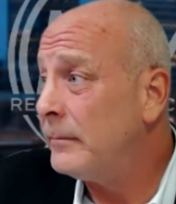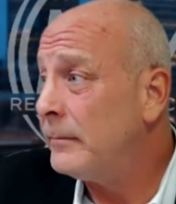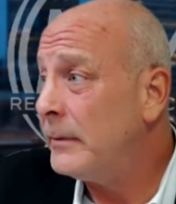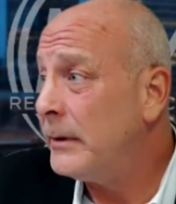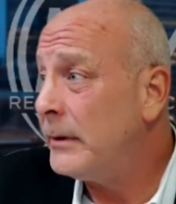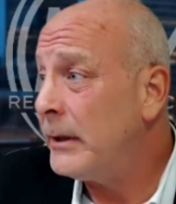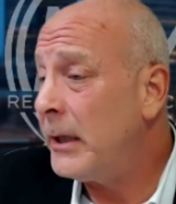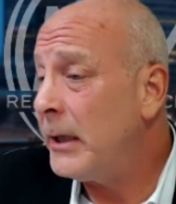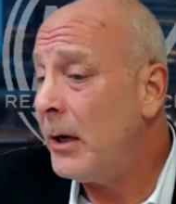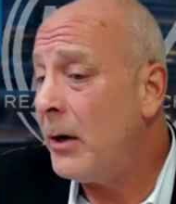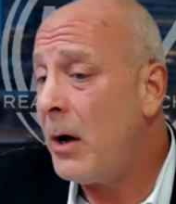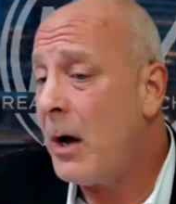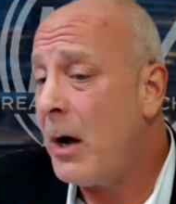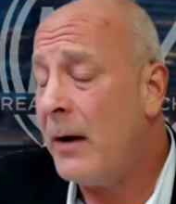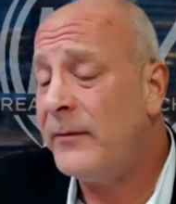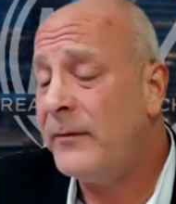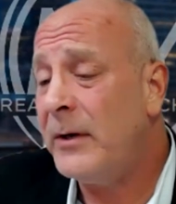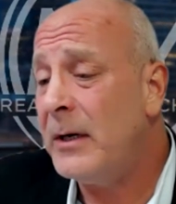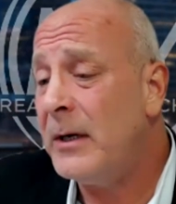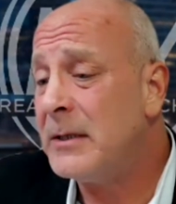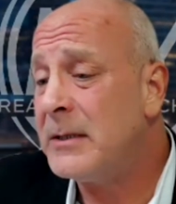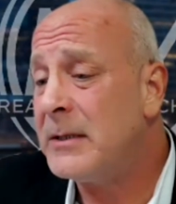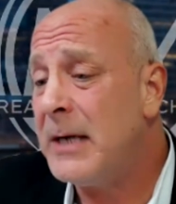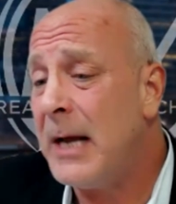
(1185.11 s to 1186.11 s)
You know,
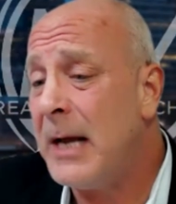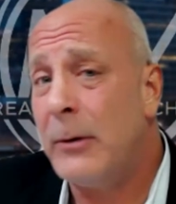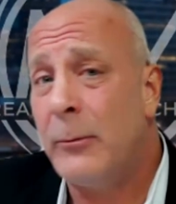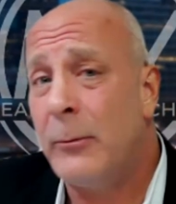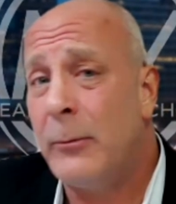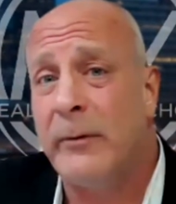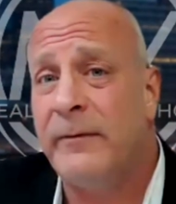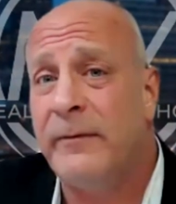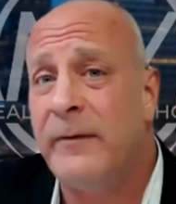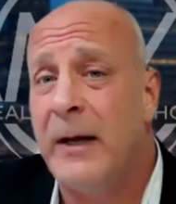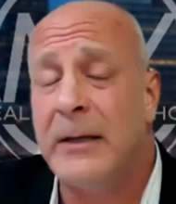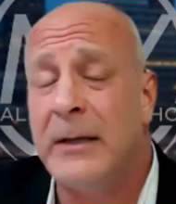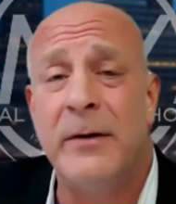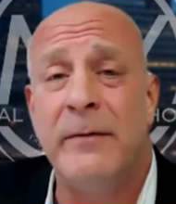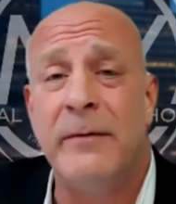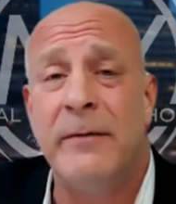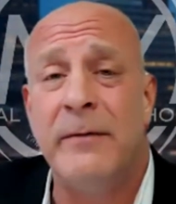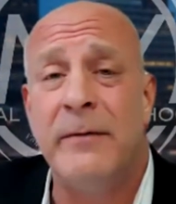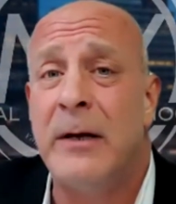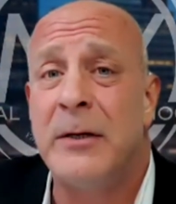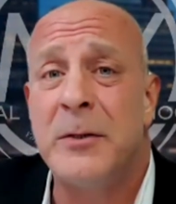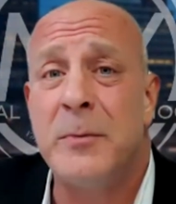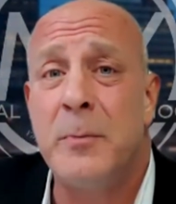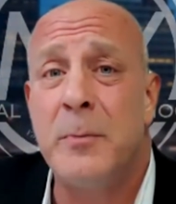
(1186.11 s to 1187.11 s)
often it's not a reflection of
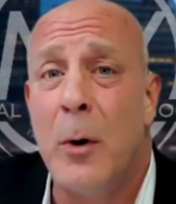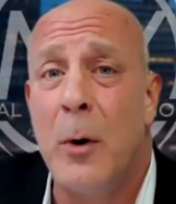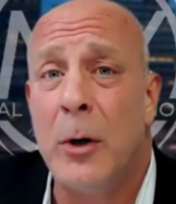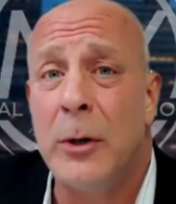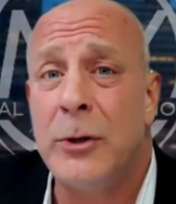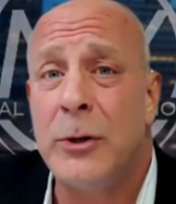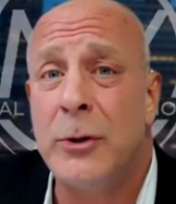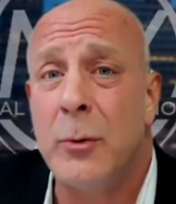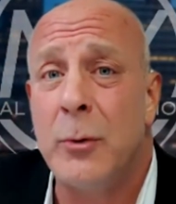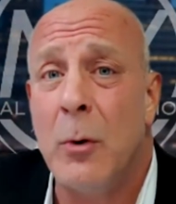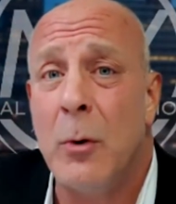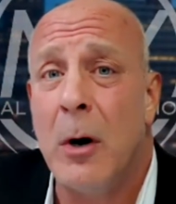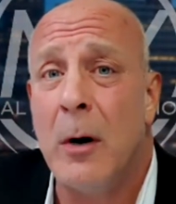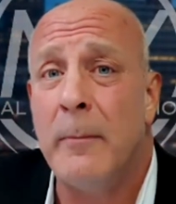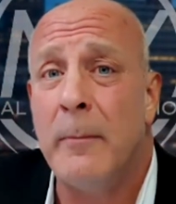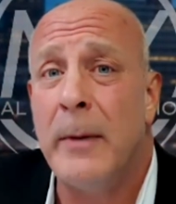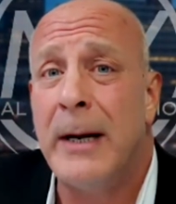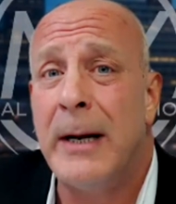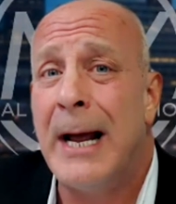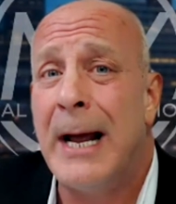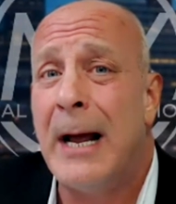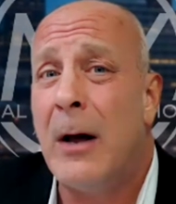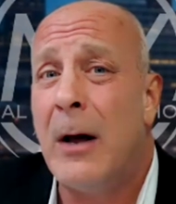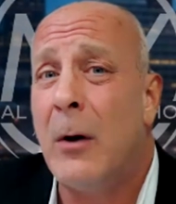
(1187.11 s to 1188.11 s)
how smart you are,
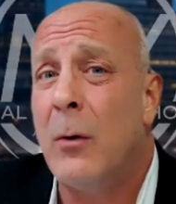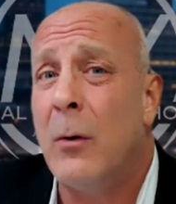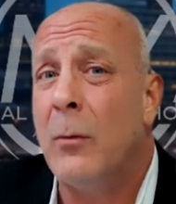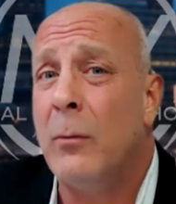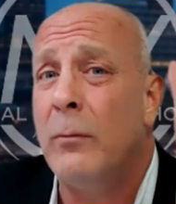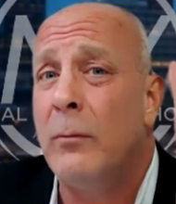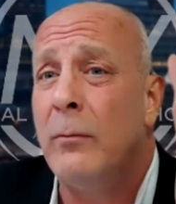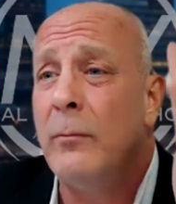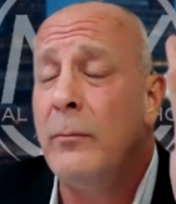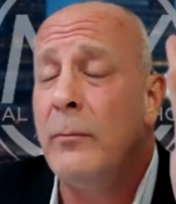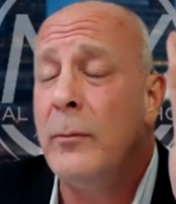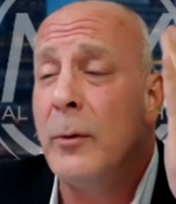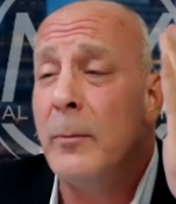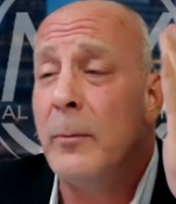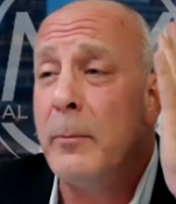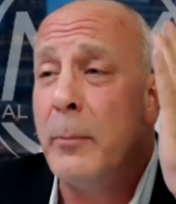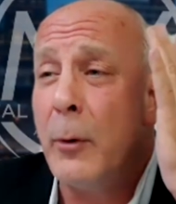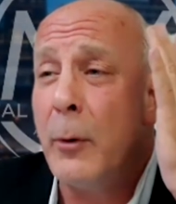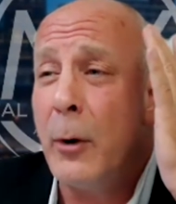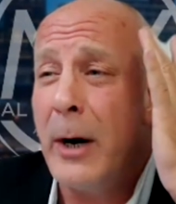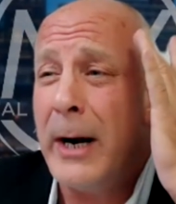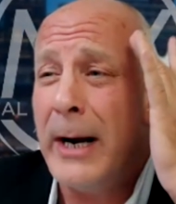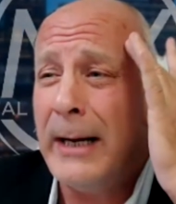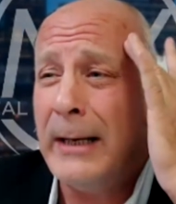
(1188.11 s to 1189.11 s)
but how your
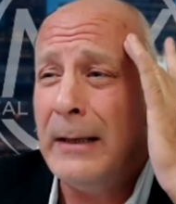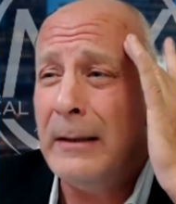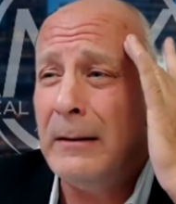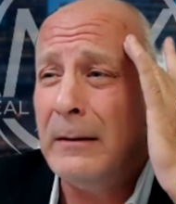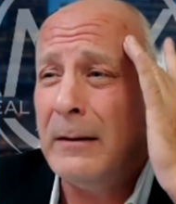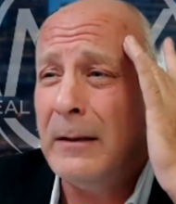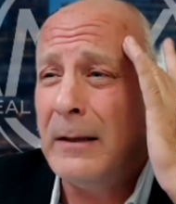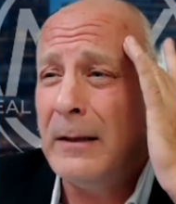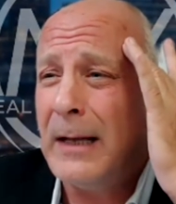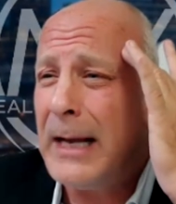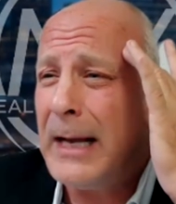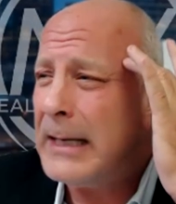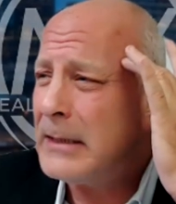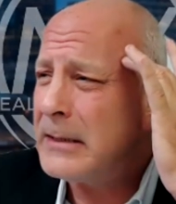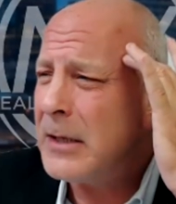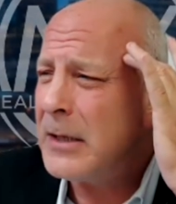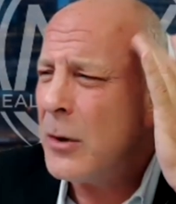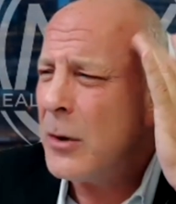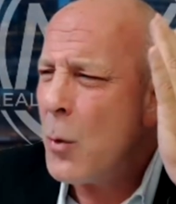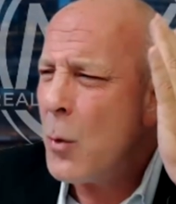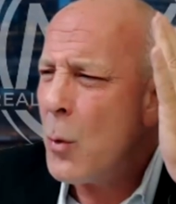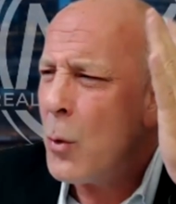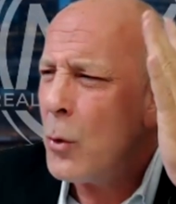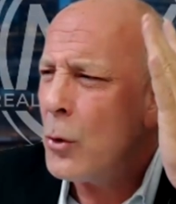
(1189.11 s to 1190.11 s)
brain thinks
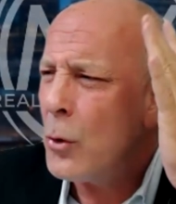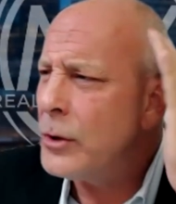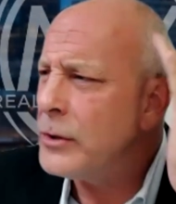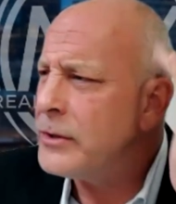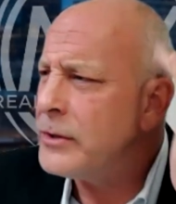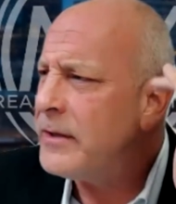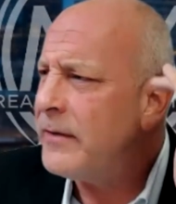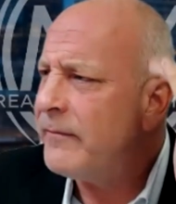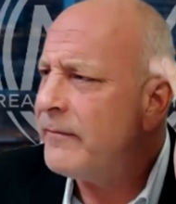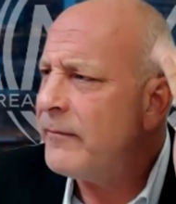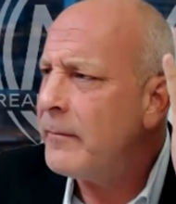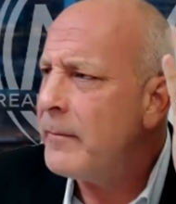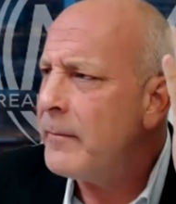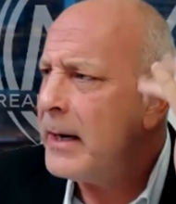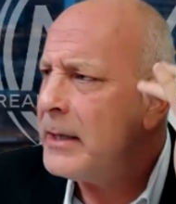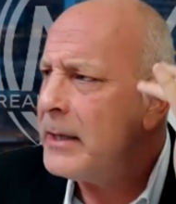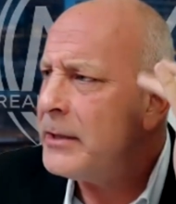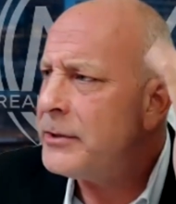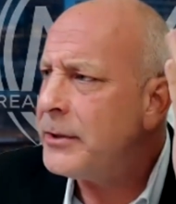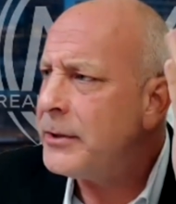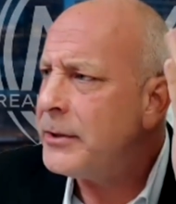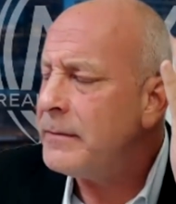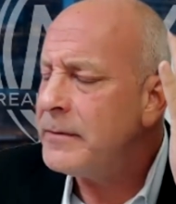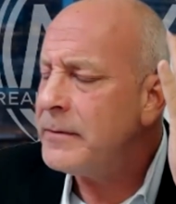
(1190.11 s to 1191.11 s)
and orders
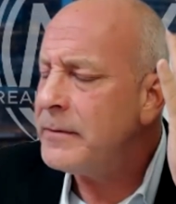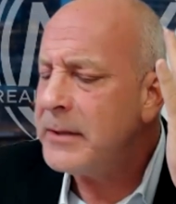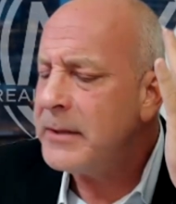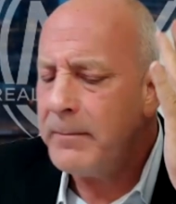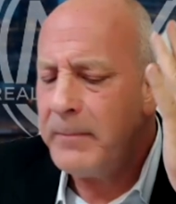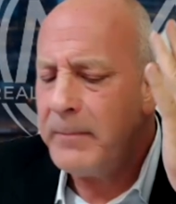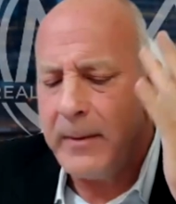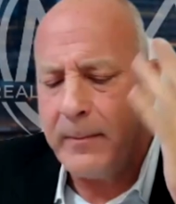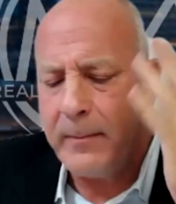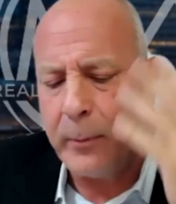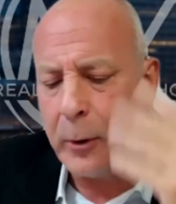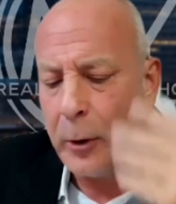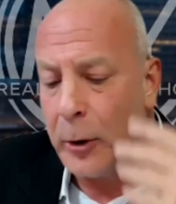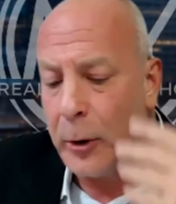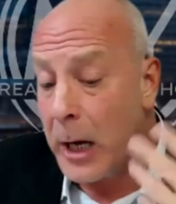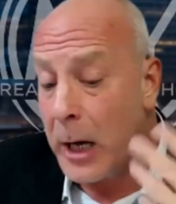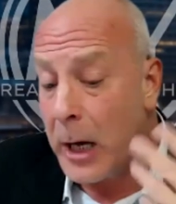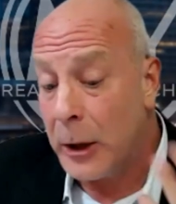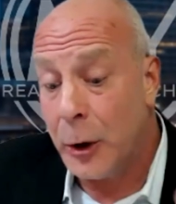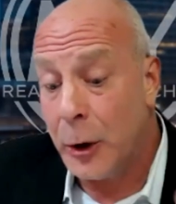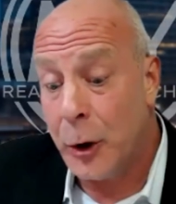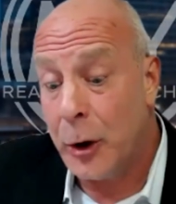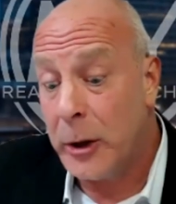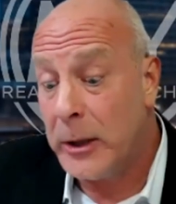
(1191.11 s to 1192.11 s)
information. Some people are
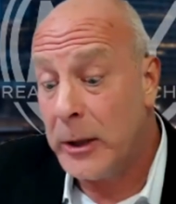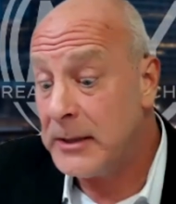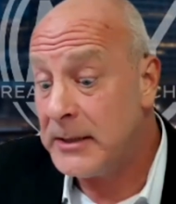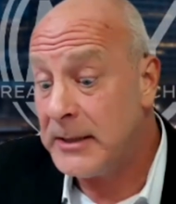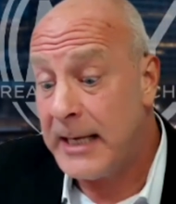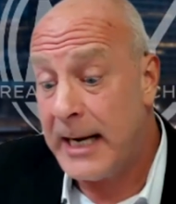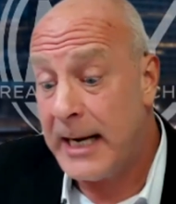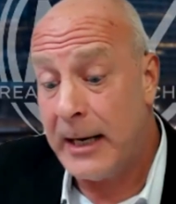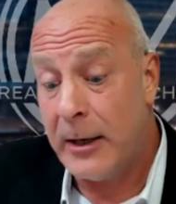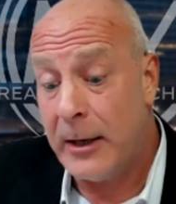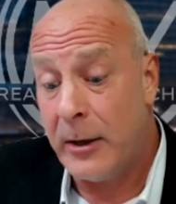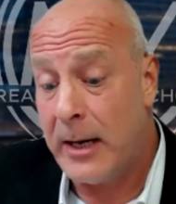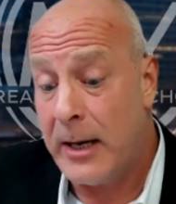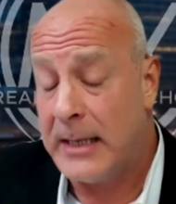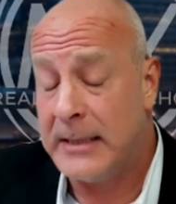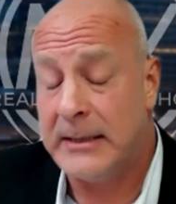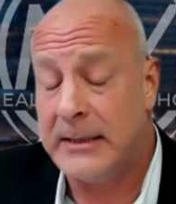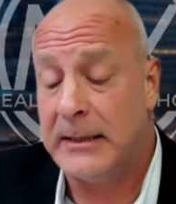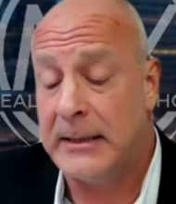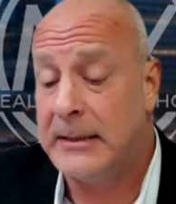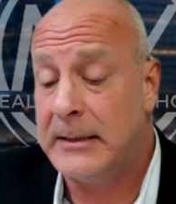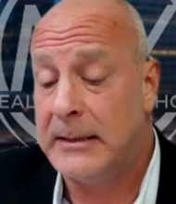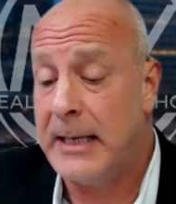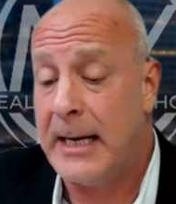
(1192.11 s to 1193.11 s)
not good at standardized
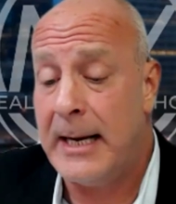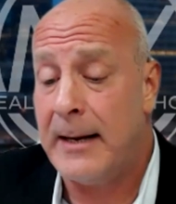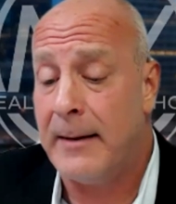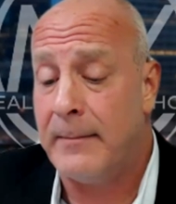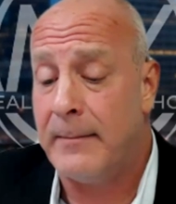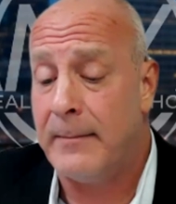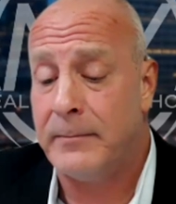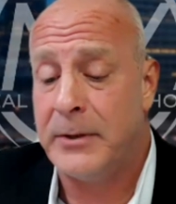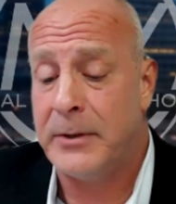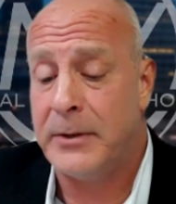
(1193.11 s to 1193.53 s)
exams.